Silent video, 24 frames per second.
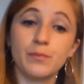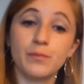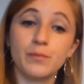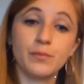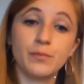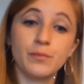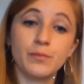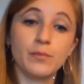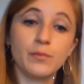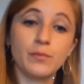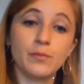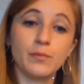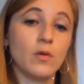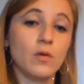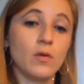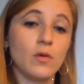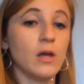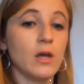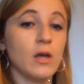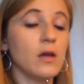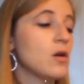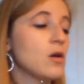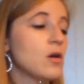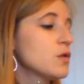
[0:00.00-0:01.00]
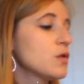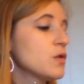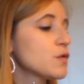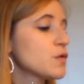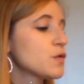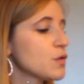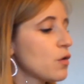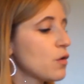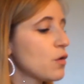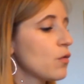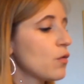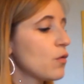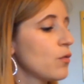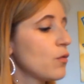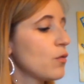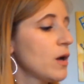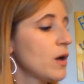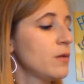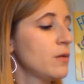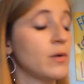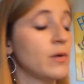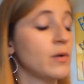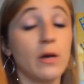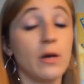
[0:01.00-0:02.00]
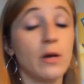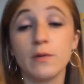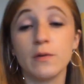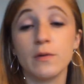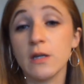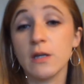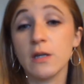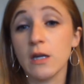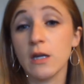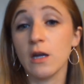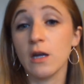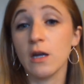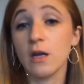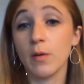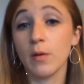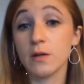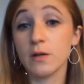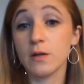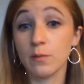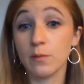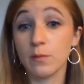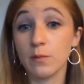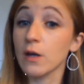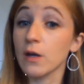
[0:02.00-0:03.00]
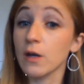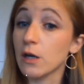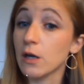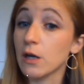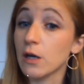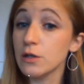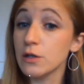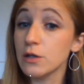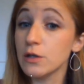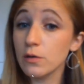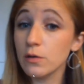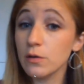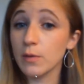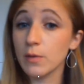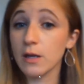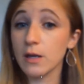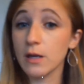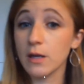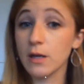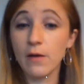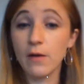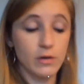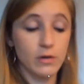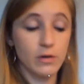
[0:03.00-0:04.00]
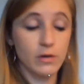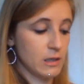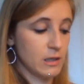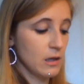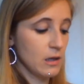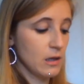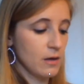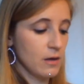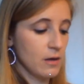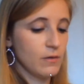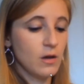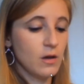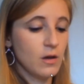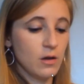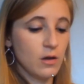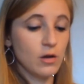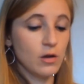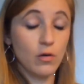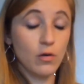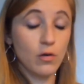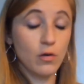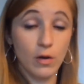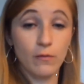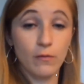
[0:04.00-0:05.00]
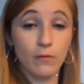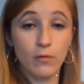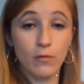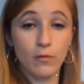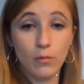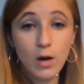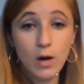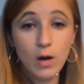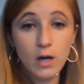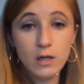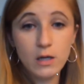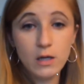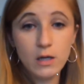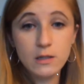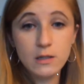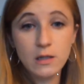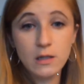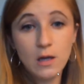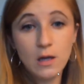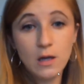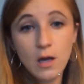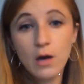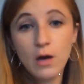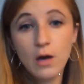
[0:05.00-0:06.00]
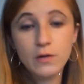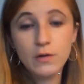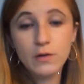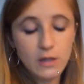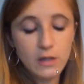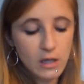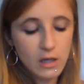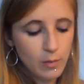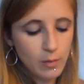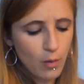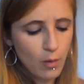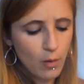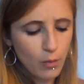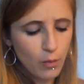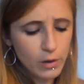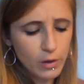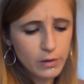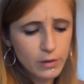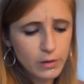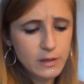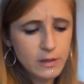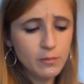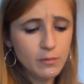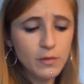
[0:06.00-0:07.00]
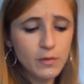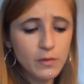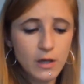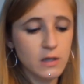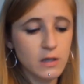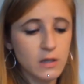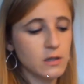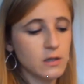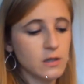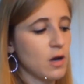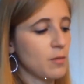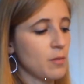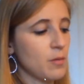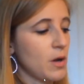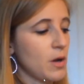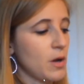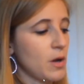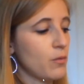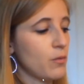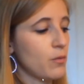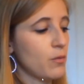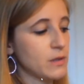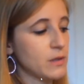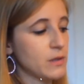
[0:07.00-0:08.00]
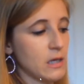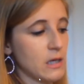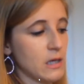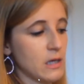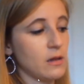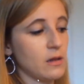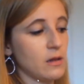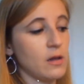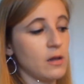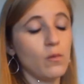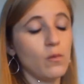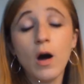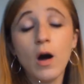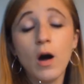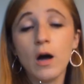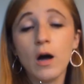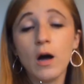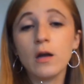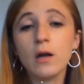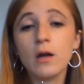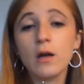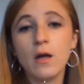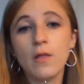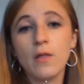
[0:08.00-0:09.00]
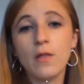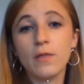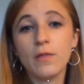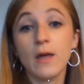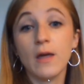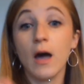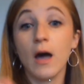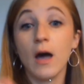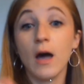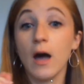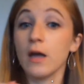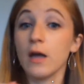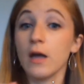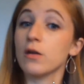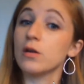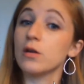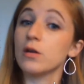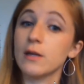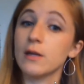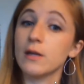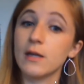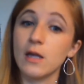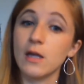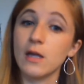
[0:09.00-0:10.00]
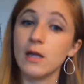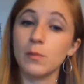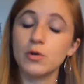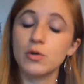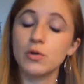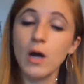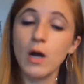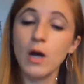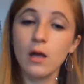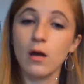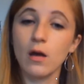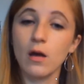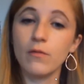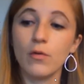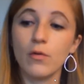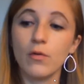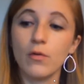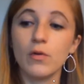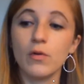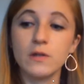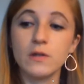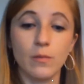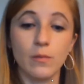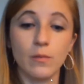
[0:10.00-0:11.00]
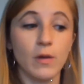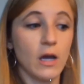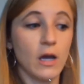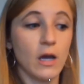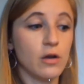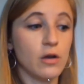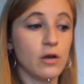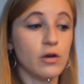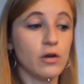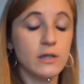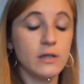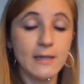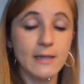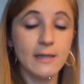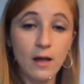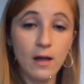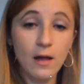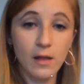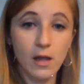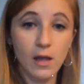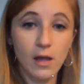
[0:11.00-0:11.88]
Okay, so when I was thinking about something I do in my everyday life, going for walks, I was thinking about what are some things on my daily walk that I could keep track of or something I could tally.